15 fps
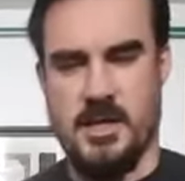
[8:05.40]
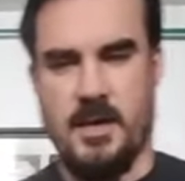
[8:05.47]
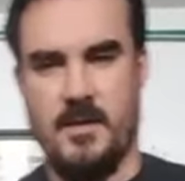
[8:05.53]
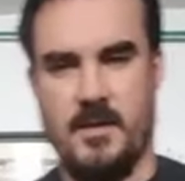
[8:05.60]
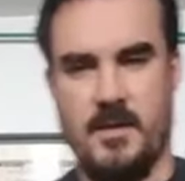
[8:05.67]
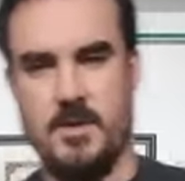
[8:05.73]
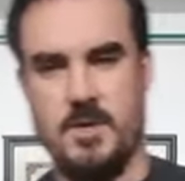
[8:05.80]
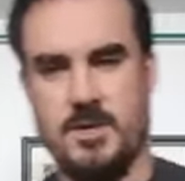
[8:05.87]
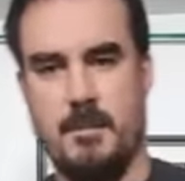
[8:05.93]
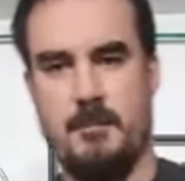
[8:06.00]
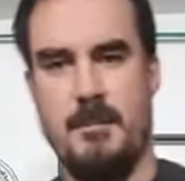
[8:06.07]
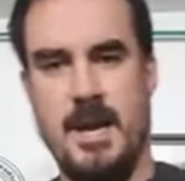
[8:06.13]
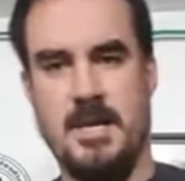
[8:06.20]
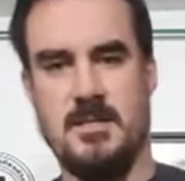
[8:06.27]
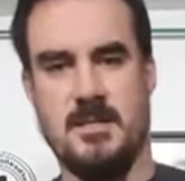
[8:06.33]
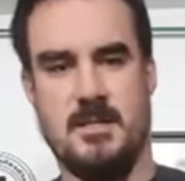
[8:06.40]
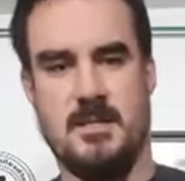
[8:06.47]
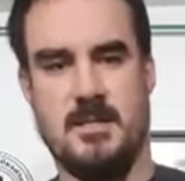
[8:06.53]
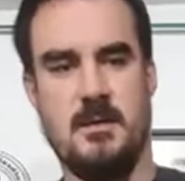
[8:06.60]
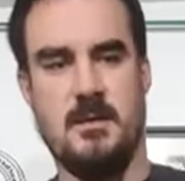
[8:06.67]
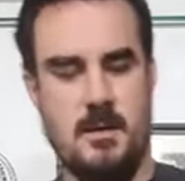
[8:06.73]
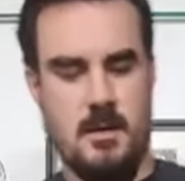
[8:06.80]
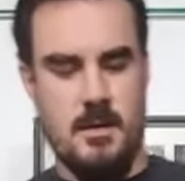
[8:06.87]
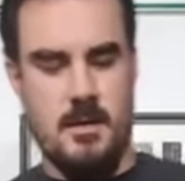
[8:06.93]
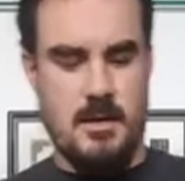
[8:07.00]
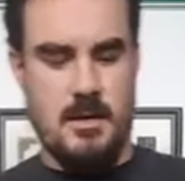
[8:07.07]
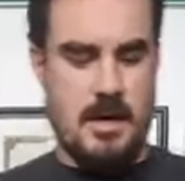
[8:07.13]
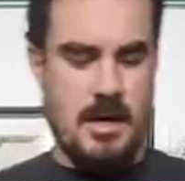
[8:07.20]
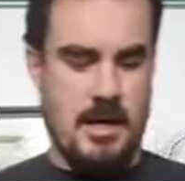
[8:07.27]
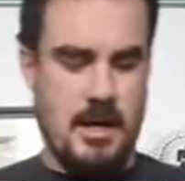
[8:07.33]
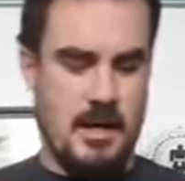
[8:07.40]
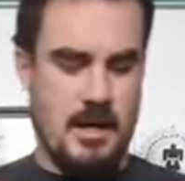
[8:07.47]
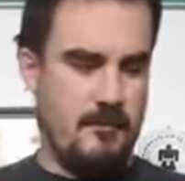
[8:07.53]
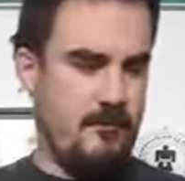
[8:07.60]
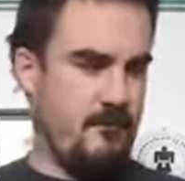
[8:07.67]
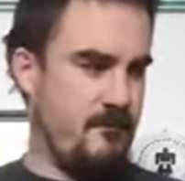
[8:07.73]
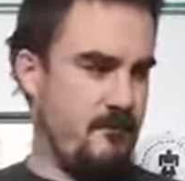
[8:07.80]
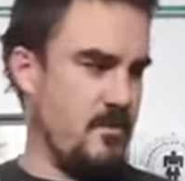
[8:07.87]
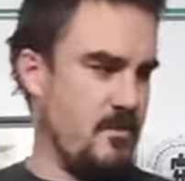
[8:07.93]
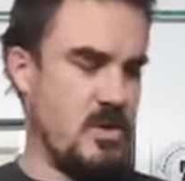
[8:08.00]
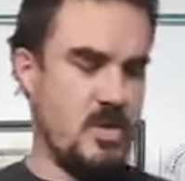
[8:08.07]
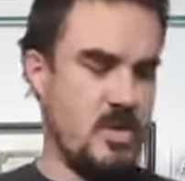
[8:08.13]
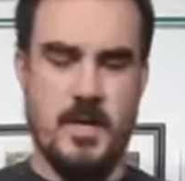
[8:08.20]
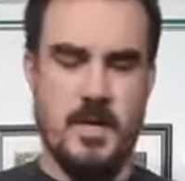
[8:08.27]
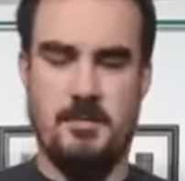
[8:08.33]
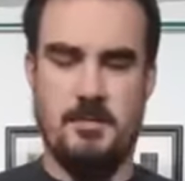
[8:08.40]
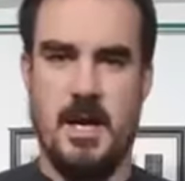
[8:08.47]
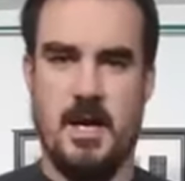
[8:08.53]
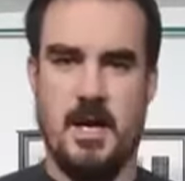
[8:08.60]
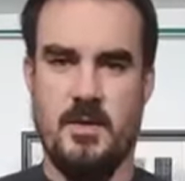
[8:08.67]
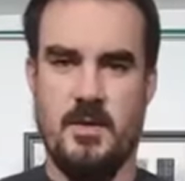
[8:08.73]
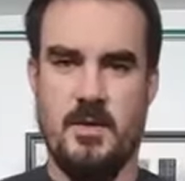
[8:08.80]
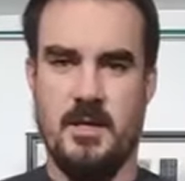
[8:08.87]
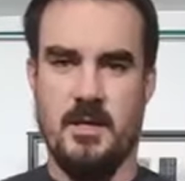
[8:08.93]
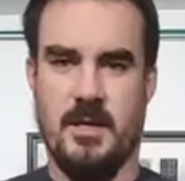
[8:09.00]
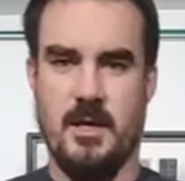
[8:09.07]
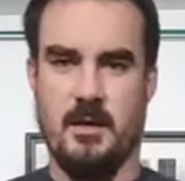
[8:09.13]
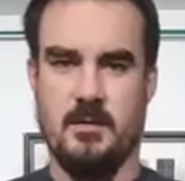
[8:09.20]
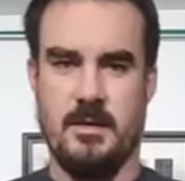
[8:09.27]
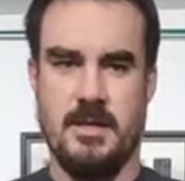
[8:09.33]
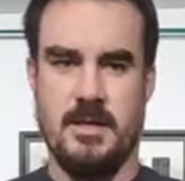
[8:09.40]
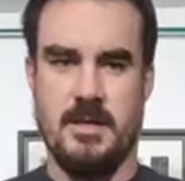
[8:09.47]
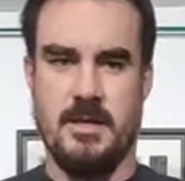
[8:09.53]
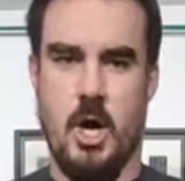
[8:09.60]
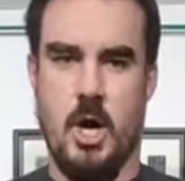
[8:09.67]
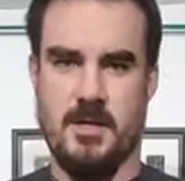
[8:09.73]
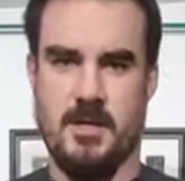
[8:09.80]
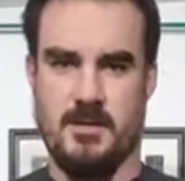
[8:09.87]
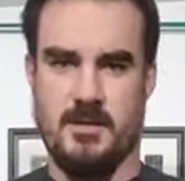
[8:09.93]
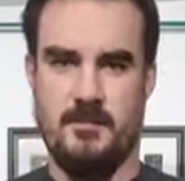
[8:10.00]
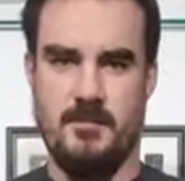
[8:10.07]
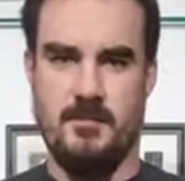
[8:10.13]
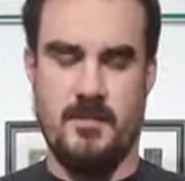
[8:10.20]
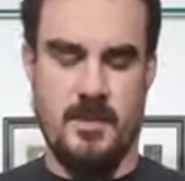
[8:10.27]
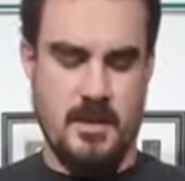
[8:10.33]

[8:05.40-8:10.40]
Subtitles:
that I think are just amazing. The switchback with Utilikilt is awesome,